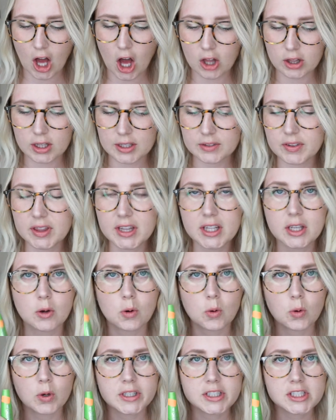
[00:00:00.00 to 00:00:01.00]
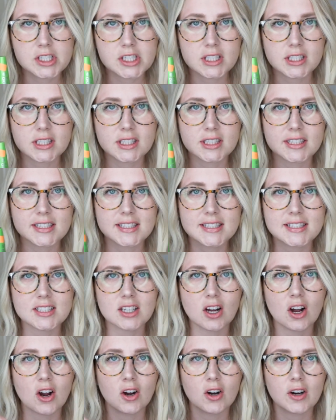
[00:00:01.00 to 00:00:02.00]
All of the oranges
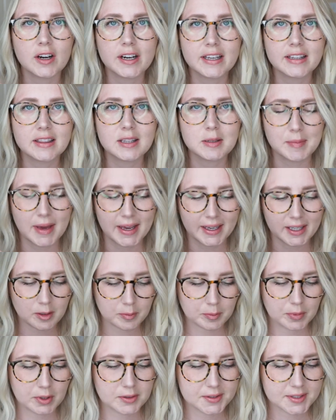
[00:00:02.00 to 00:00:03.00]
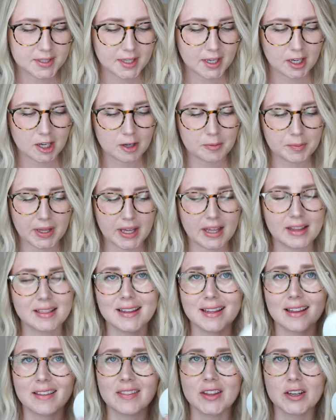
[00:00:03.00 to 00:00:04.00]
are in the Makeup Use Up and
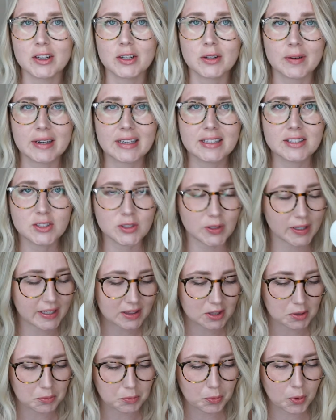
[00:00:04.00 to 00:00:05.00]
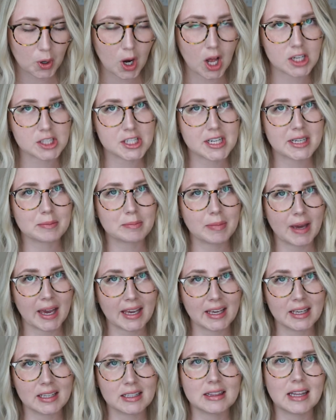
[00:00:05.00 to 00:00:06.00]
then the greens are in the project
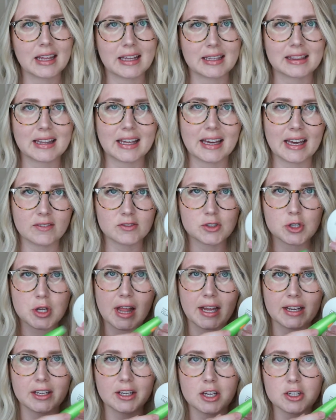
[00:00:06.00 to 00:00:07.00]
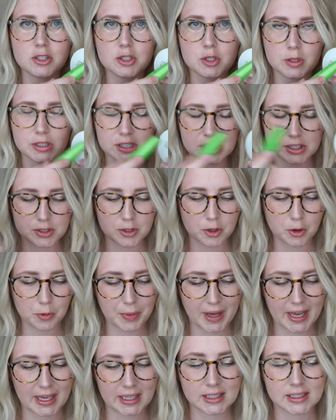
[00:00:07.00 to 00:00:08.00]
pan. Like they have like traditional
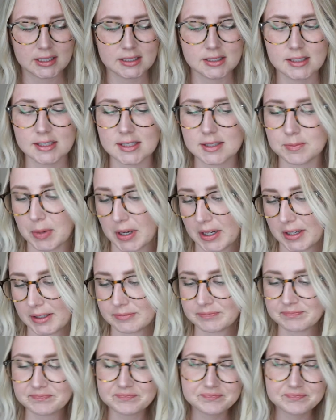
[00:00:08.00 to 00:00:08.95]
pans, but